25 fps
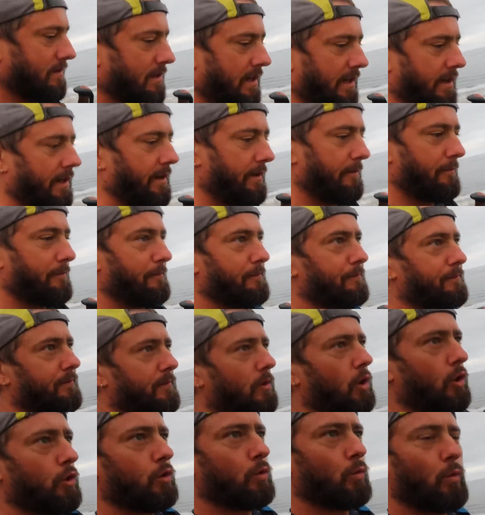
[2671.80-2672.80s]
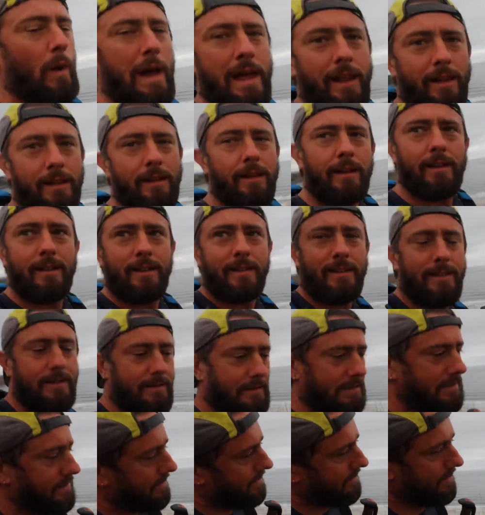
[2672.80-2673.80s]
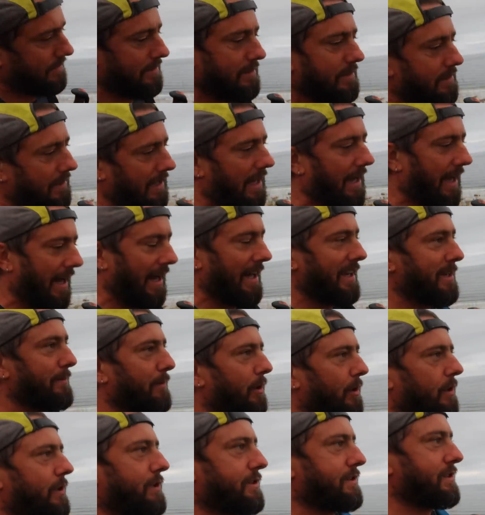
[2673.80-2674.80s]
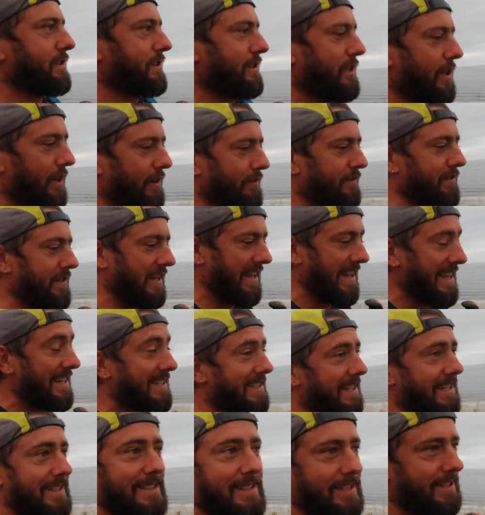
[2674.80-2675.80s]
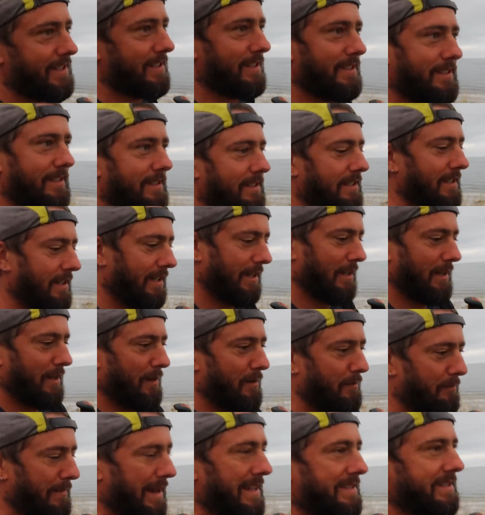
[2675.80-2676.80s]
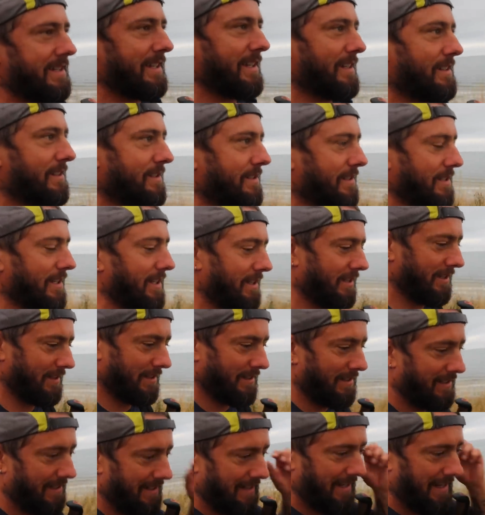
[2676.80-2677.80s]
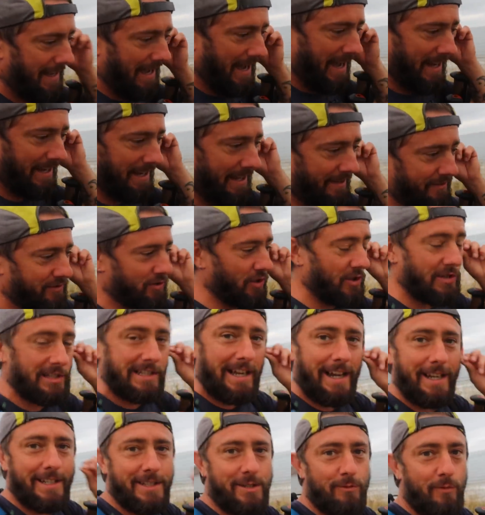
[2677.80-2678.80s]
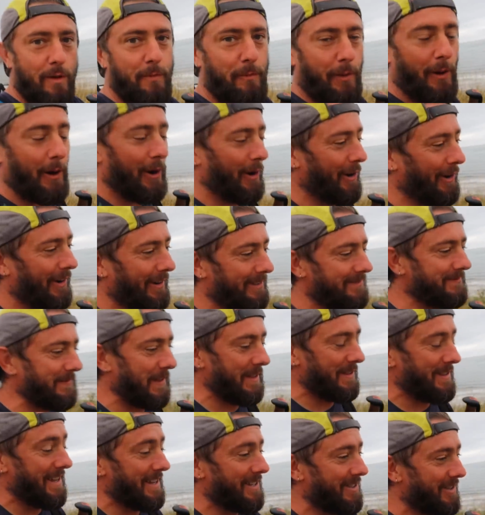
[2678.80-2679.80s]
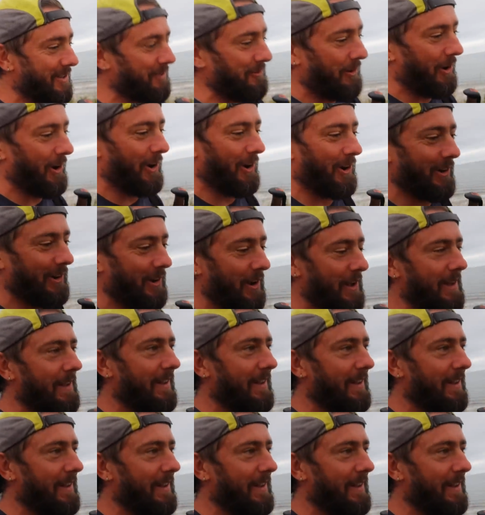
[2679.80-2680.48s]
unwell animals that have needed medics. And I'd just like to report at the end of the walk,